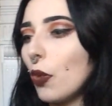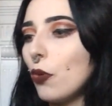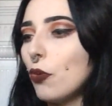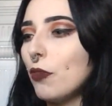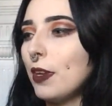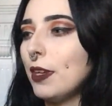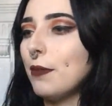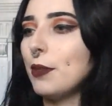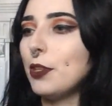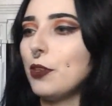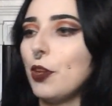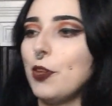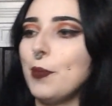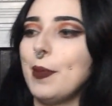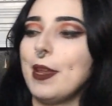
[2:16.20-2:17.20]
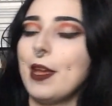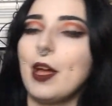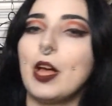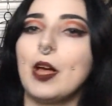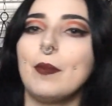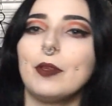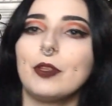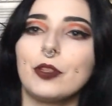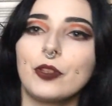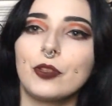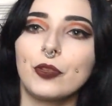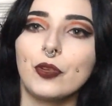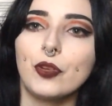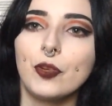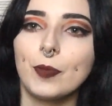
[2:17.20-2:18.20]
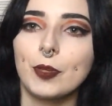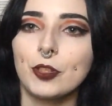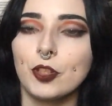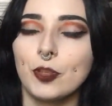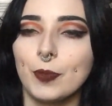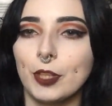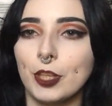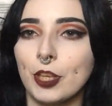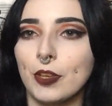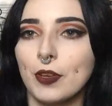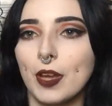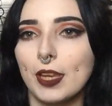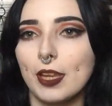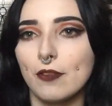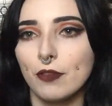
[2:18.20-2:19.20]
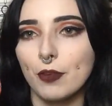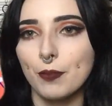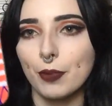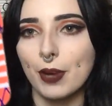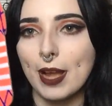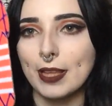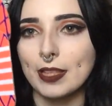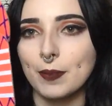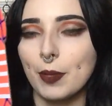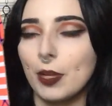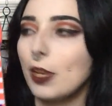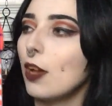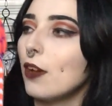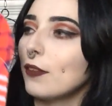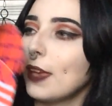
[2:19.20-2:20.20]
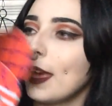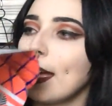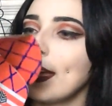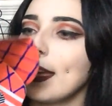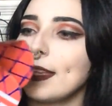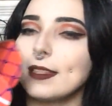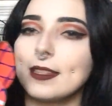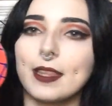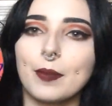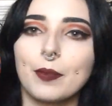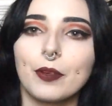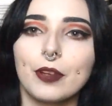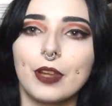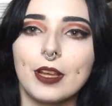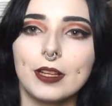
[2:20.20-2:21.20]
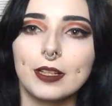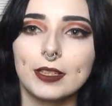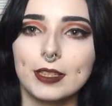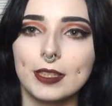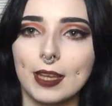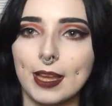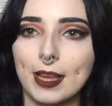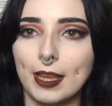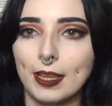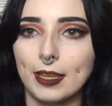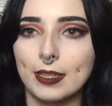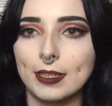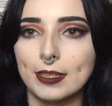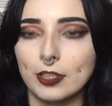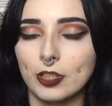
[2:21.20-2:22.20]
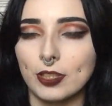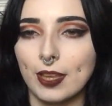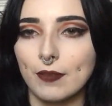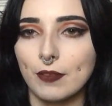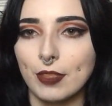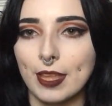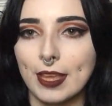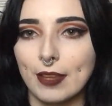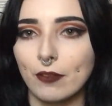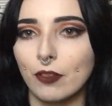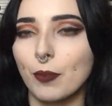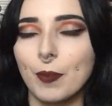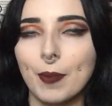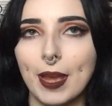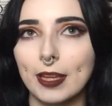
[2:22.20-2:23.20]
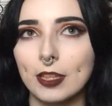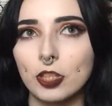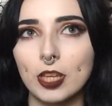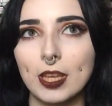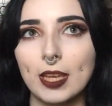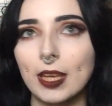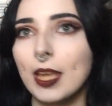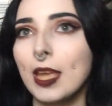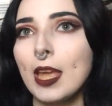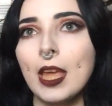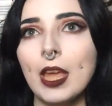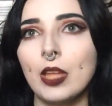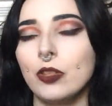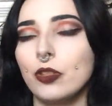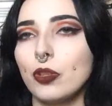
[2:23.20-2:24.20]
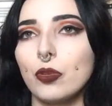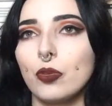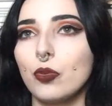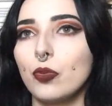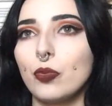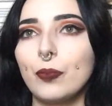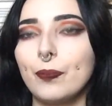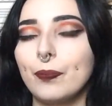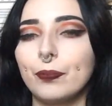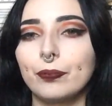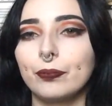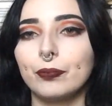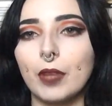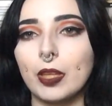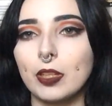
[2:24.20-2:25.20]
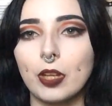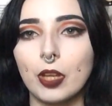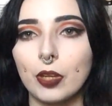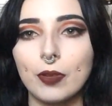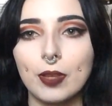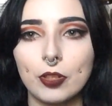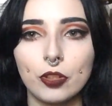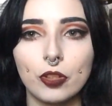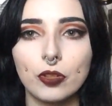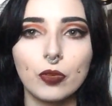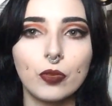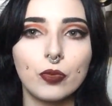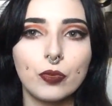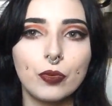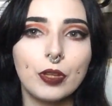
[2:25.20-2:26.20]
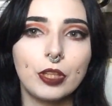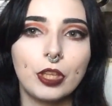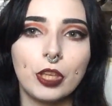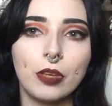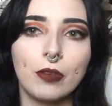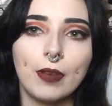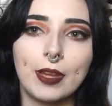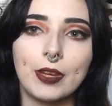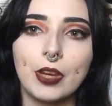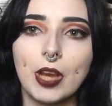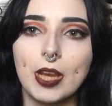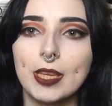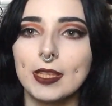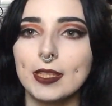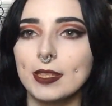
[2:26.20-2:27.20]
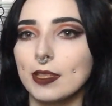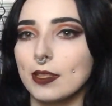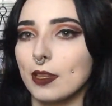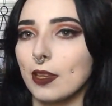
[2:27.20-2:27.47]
Already when you open it up, super, super cute. I love when brands put a lot of care into their product and just everything from the packaging to, I don't know, it's just all cute and nice.